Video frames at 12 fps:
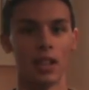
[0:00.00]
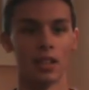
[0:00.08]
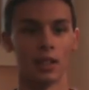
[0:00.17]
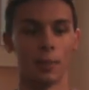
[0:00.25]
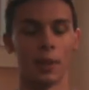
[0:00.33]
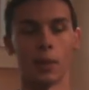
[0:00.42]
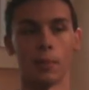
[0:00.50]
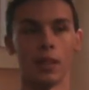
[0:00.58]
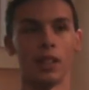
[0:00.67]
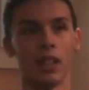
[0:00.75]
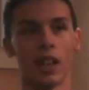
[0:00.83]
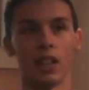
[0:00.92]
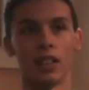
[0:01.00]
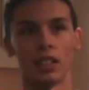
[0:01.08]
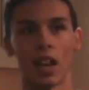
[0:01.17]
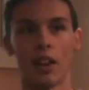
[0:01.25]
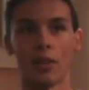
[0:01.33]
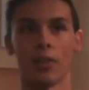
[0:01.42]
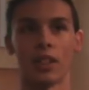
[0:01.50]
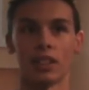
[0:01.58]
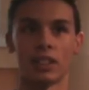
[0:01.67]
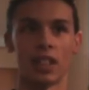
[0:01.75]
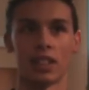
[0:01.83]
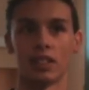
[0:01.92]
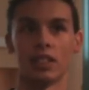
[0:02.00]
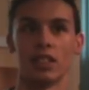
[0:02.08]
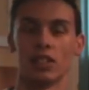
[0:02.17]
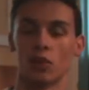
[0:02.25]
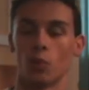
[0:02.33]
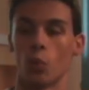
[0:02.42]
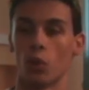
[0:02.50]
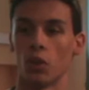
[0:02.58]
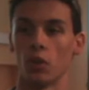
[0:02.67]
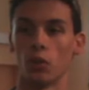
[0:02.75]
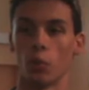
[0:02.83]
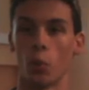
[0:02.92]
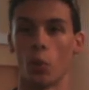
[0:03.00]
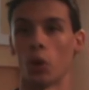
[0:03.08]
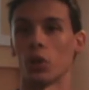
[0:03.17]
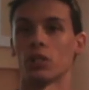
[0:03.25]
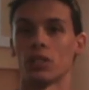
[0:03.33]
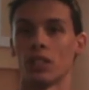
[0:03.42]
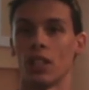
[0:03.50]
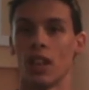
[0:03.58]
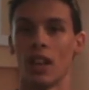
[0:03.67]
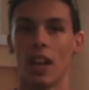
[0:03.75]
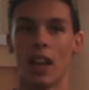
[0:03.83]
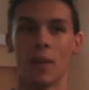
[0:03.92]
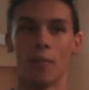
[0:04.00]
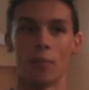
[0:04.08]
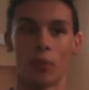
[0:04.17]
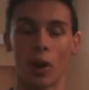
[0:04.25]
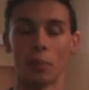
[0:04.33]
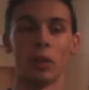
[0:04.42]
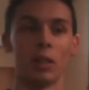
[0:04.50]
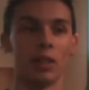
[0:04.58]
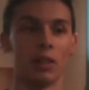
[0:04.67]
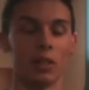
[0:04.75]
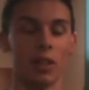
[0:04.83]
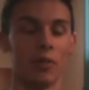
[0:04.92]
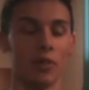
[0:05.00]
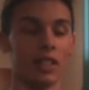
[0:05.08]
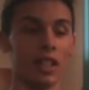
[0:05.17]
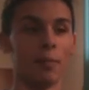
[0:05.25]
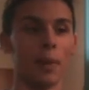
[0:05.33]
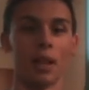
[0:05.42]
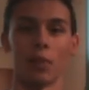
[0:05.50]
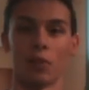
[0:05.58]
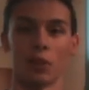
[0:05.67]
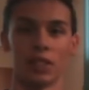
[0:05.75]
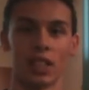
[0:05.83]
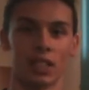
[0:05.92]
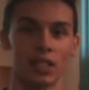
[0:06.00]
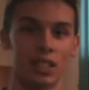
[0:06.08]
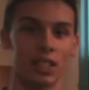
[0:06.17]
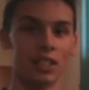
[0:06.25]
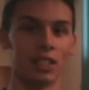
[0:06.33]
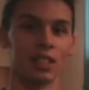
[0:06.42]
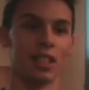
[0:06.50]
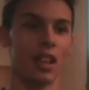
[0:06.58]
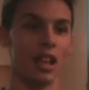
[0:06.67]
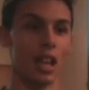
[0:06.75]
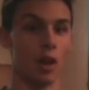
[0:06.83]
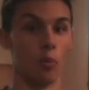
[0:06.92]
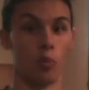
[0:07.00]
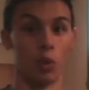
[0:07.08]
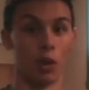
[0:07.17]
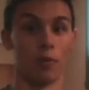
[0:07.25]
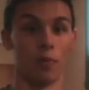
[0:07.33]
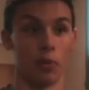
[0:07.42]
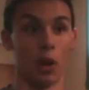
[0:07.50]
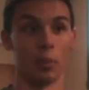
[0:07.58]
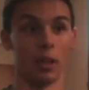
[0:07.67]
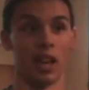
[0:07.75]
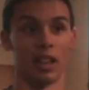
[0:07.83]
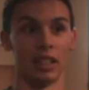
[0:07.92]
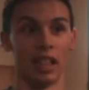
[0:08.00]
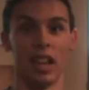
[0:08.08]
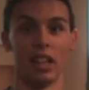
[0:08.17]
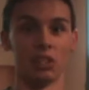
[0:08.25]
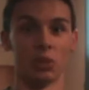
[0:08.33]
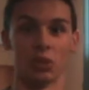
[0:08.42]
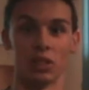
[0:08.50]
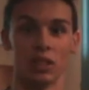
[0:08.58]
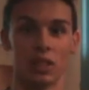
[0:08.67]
to be completely honest, I don't think a second season would have worked, and probably if it did make it for a second season, it would have probably gotten canceled.